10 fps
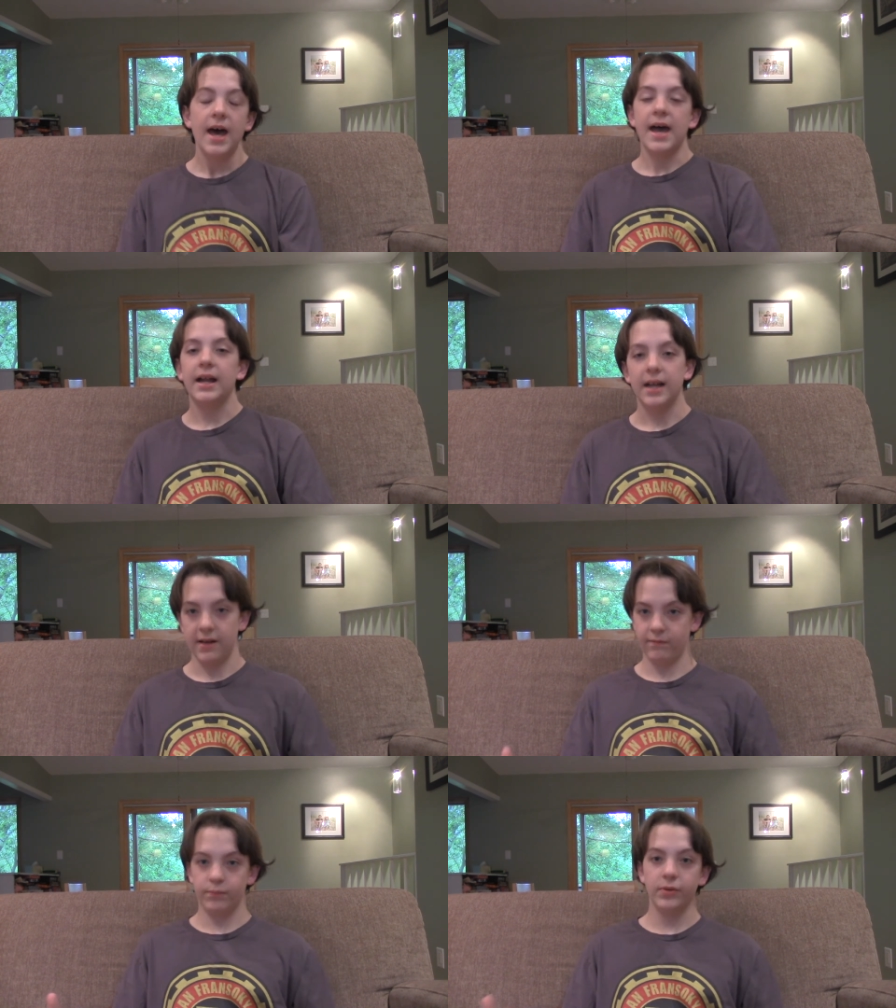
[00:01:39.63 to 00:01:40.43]
and
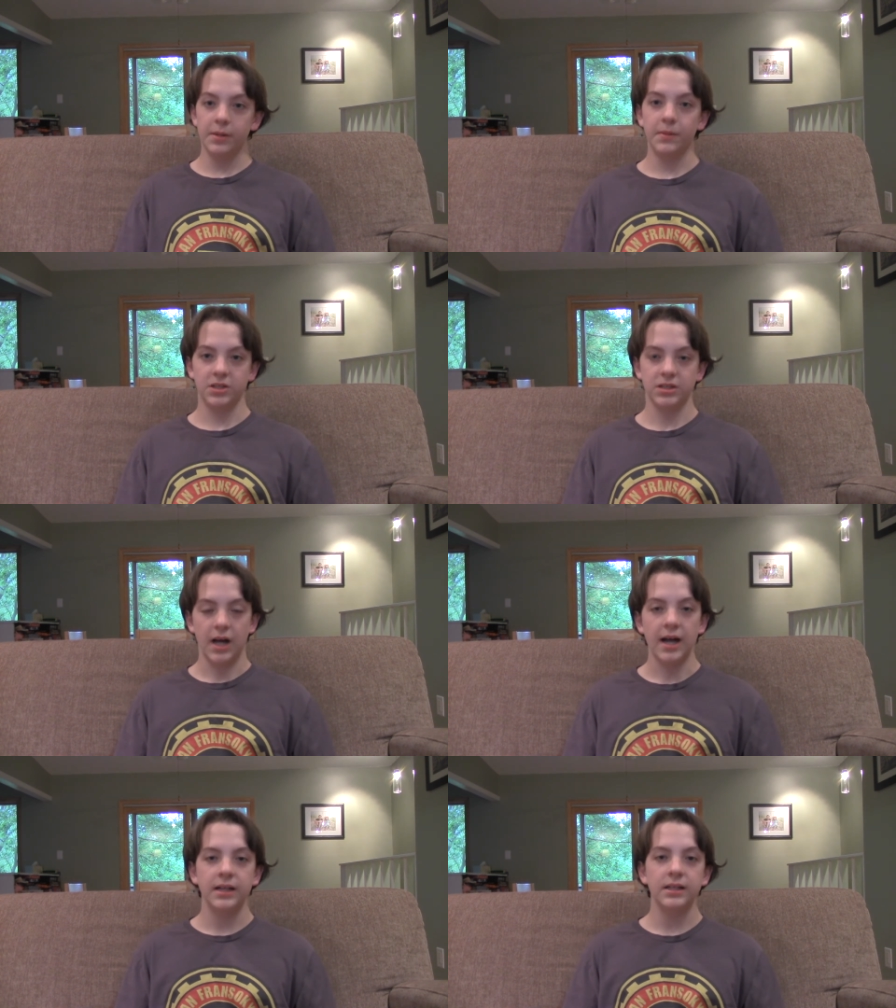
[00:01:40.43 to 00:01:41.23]
I've pretty much
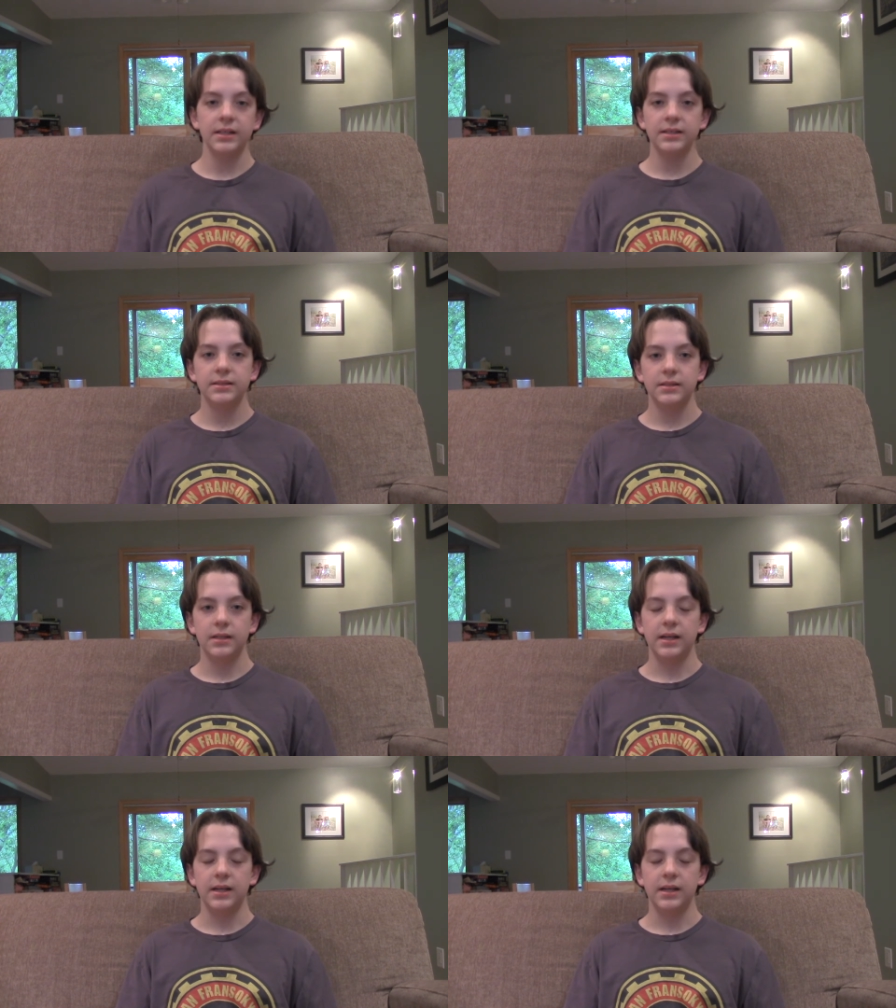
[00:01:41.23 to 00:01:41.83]
gotten it.